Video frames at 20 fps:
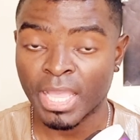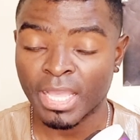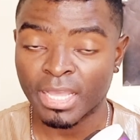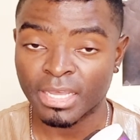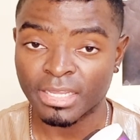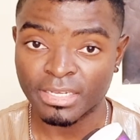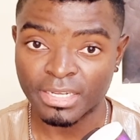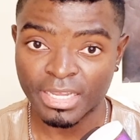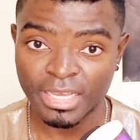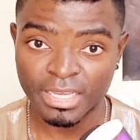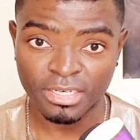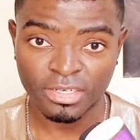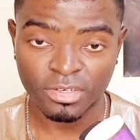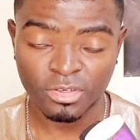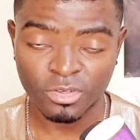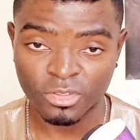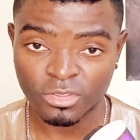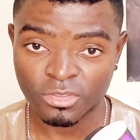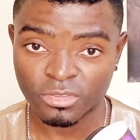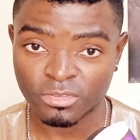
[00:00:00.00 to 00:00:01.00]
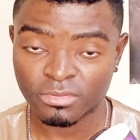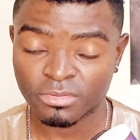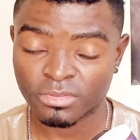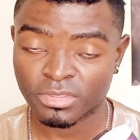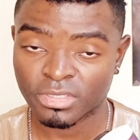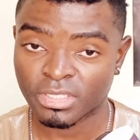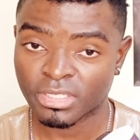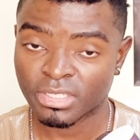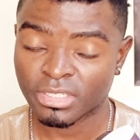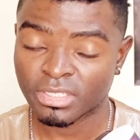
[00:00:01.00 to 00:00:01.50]
later on,
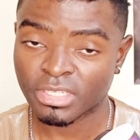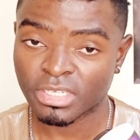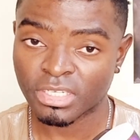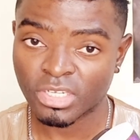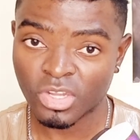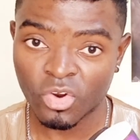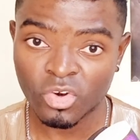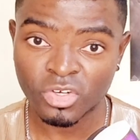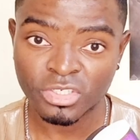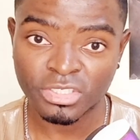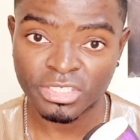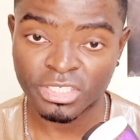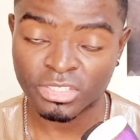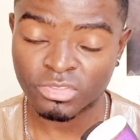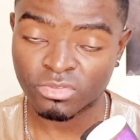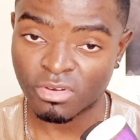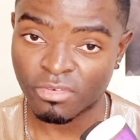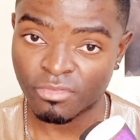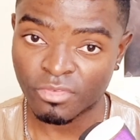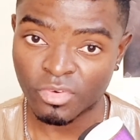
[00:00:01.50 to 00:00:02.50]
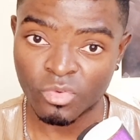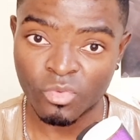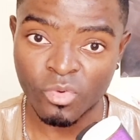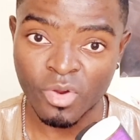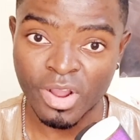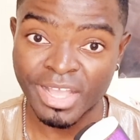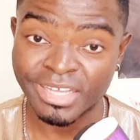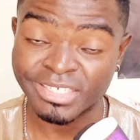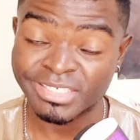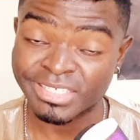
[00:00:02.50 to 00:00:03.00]
the knowledge that you have
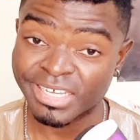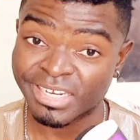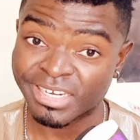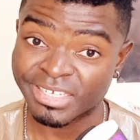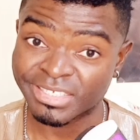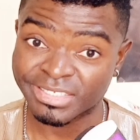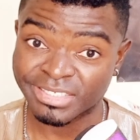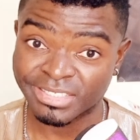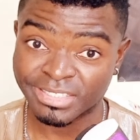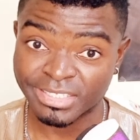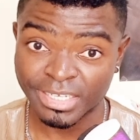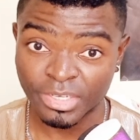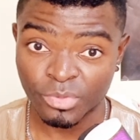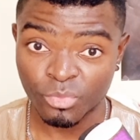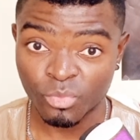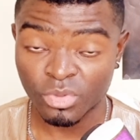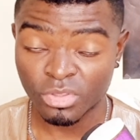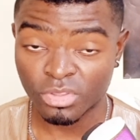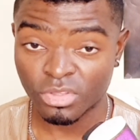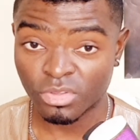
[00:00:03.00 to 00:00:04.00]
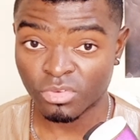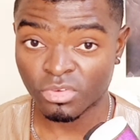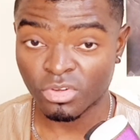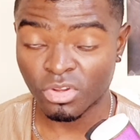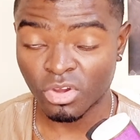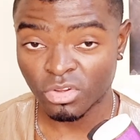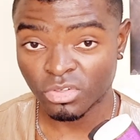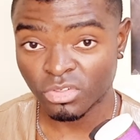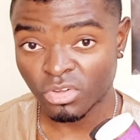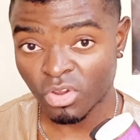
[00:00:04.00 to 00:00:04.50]
acquired is gonna stick with you.
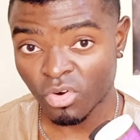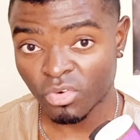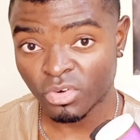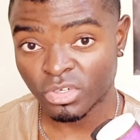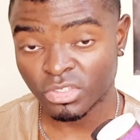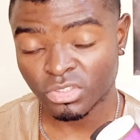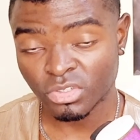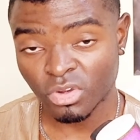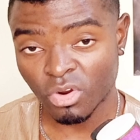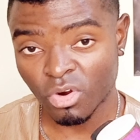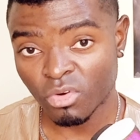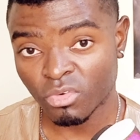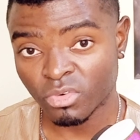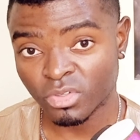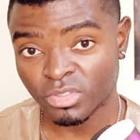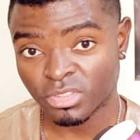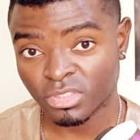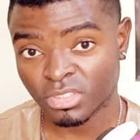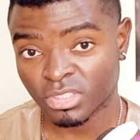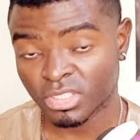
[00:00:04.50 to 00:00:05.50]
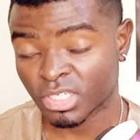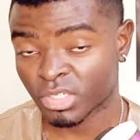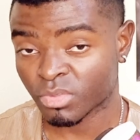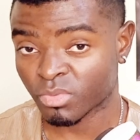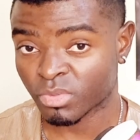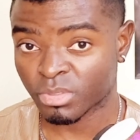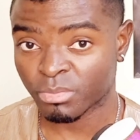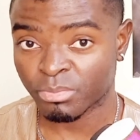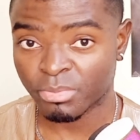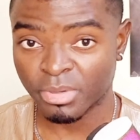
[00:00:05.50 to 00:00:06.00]
Knowledge always stick
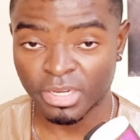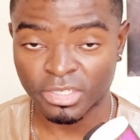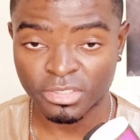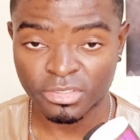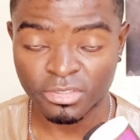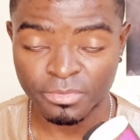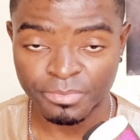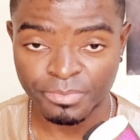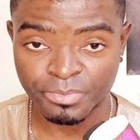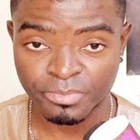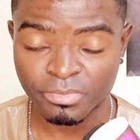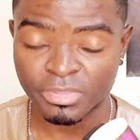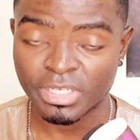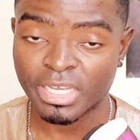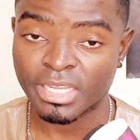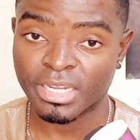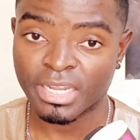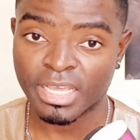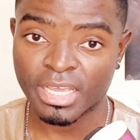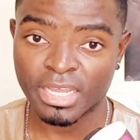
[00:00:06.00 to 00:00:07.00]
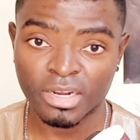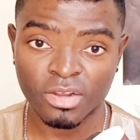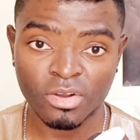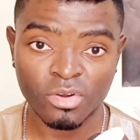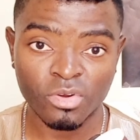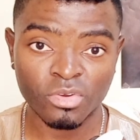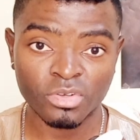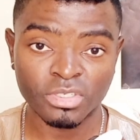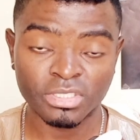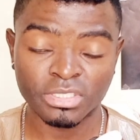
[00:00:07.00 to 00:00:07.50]
with the person, and later
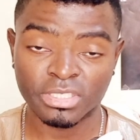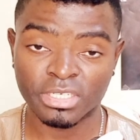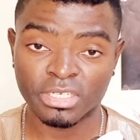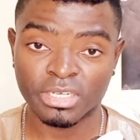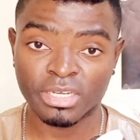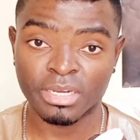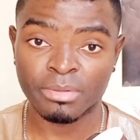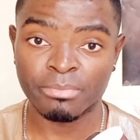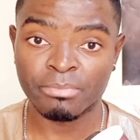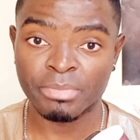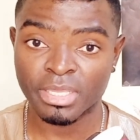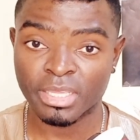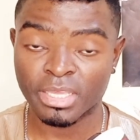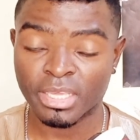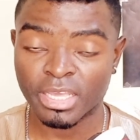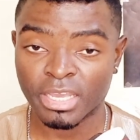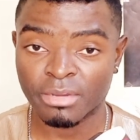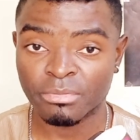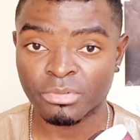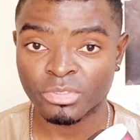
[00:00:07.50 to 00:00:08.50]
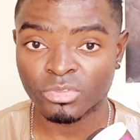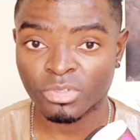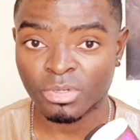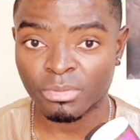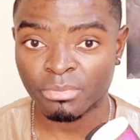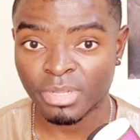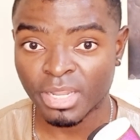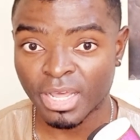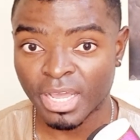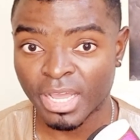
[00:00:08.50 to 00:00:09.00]
on, is gonna be able to
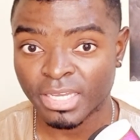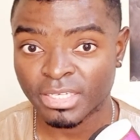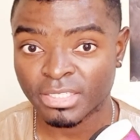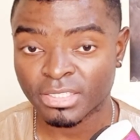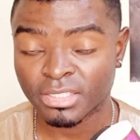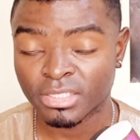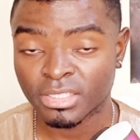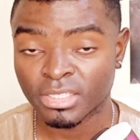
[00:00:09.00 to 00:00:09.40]
apply it,